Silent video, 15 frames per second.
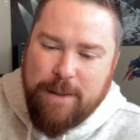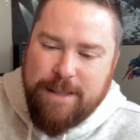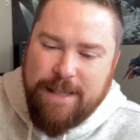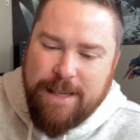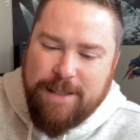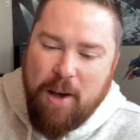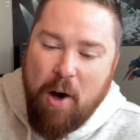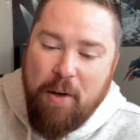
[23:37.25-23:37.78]
It
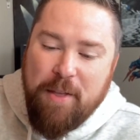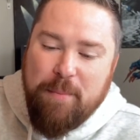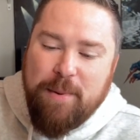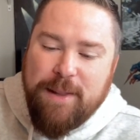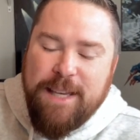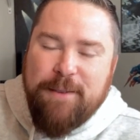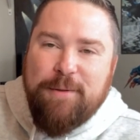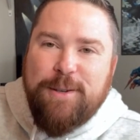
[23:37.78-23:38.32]
says, All the
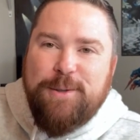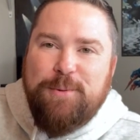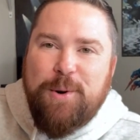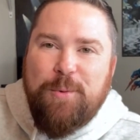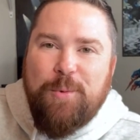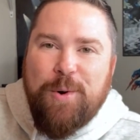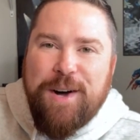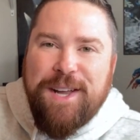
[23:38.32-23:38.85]
believers
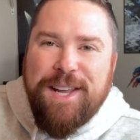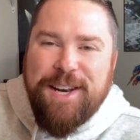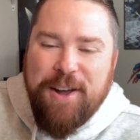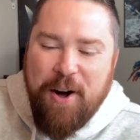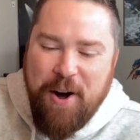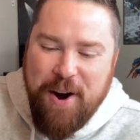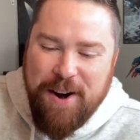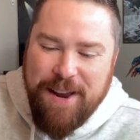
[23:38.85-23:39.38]
were one in
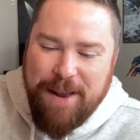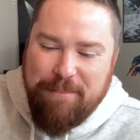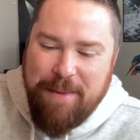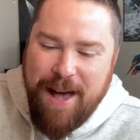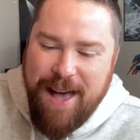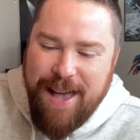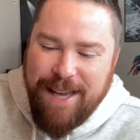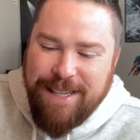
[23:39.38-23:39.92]
heart and
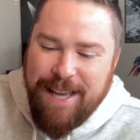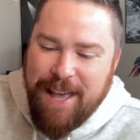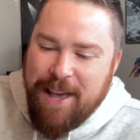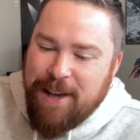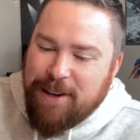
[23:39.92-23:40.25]
mind.